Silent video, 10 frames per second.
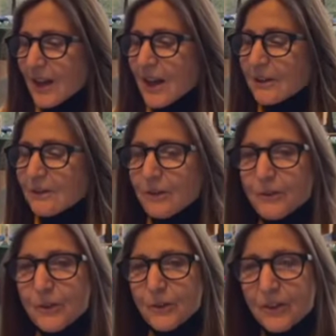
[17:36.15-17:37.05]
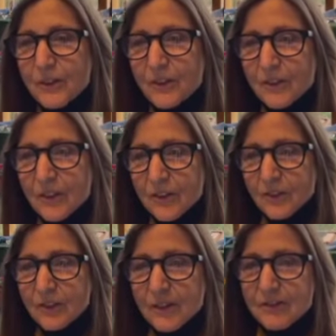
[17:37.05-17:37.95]
and refuses
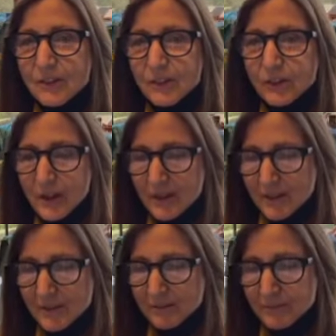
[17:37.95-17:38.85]
to leave us stranded.